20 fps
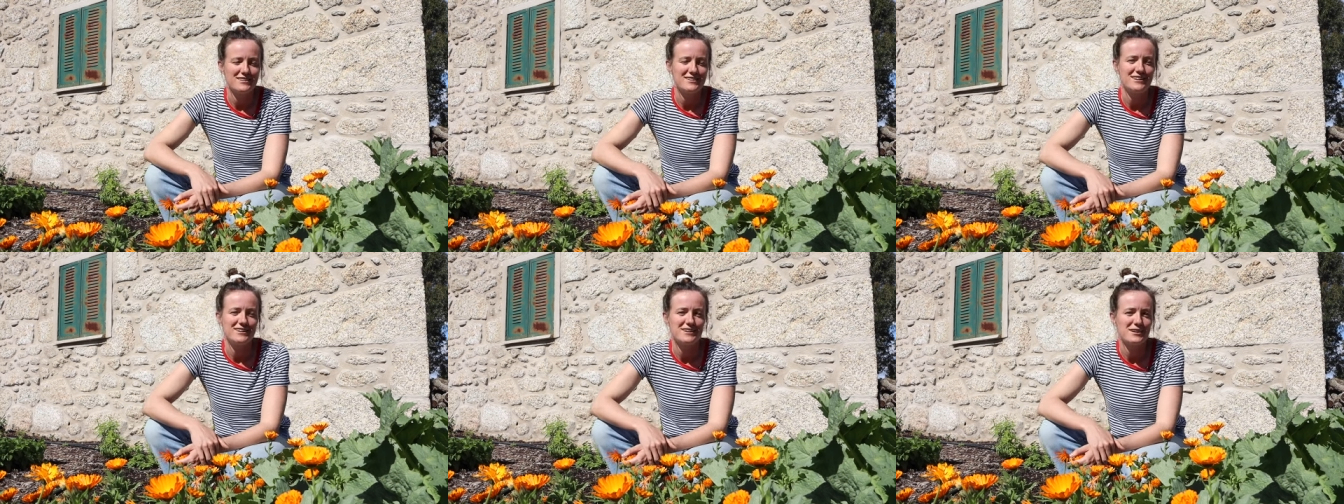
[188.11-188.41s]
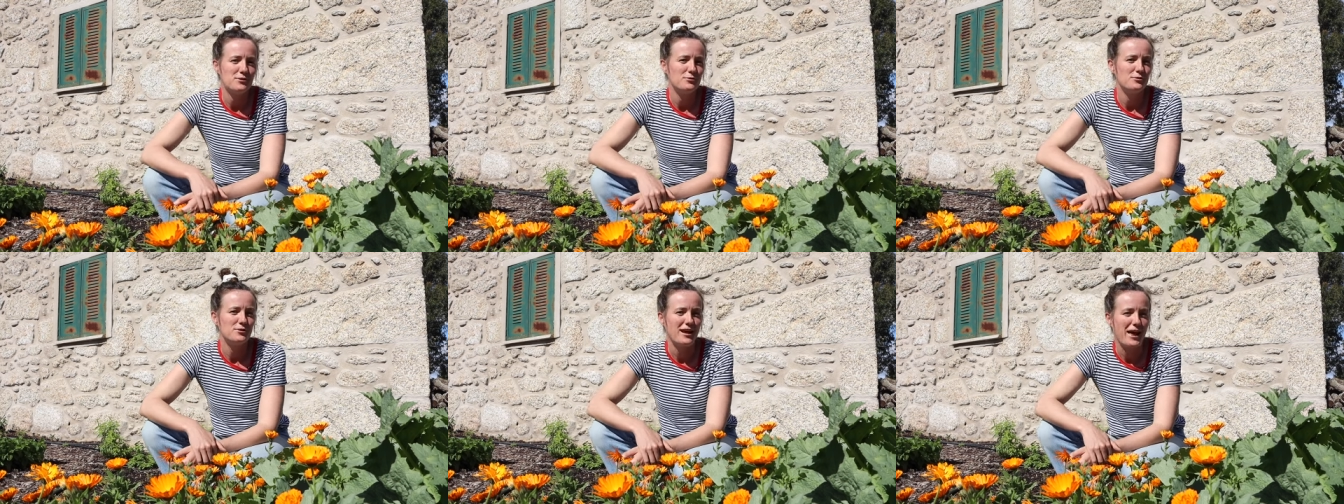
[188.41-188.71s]
that
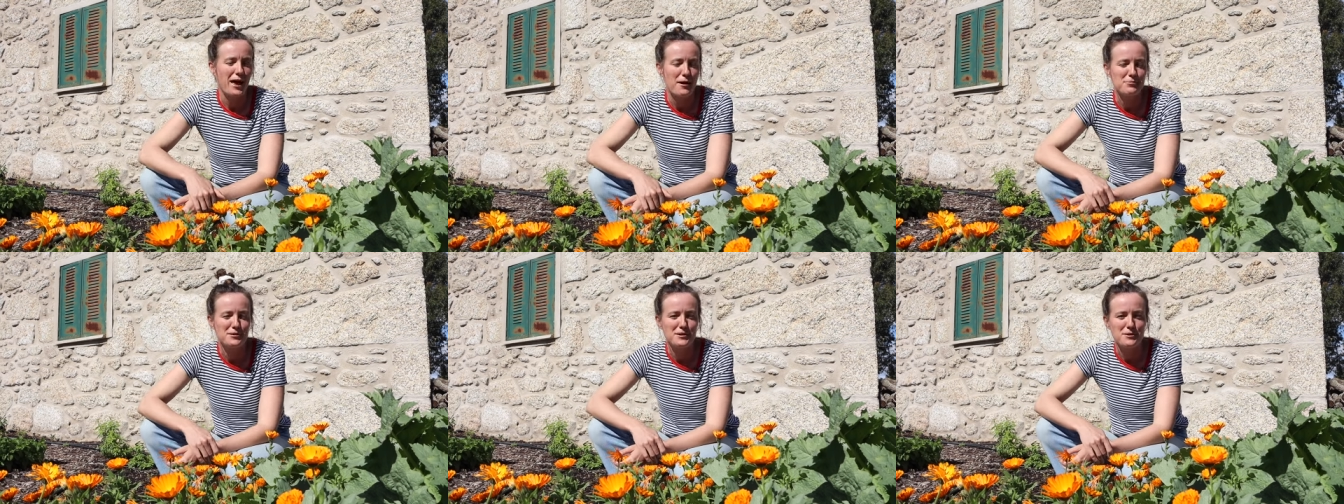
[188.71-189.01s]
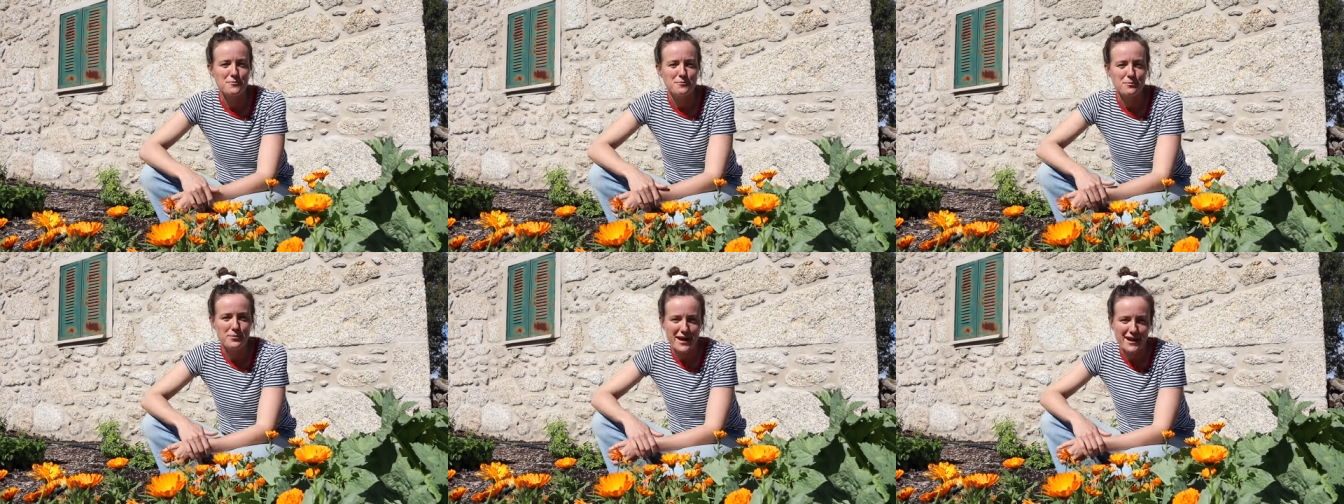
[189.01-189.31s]
he would happily
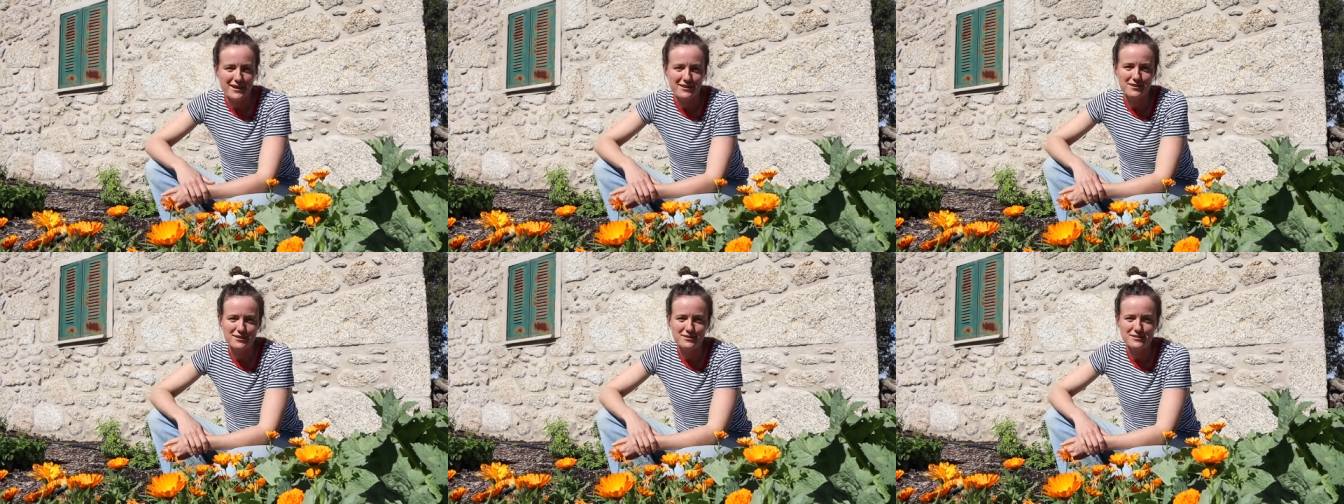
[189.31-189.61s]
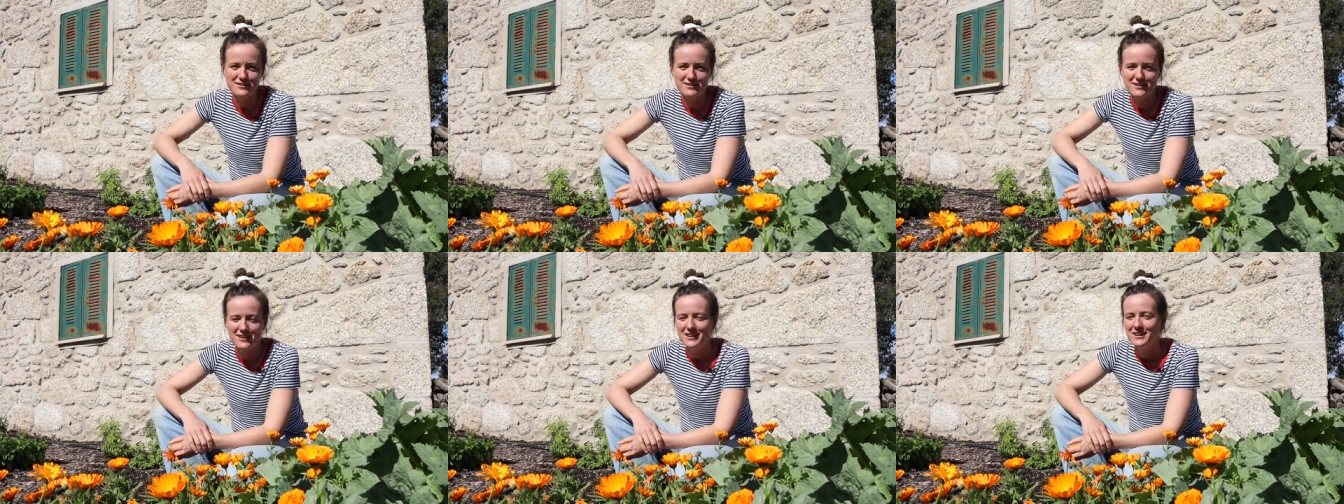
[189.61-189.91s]
back
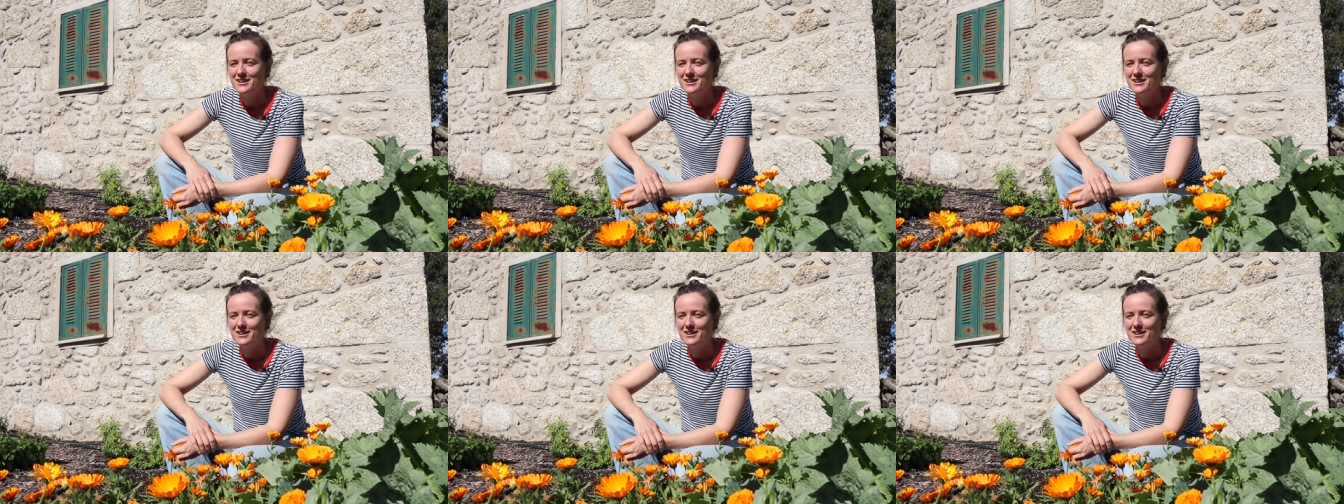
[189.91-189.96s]
us.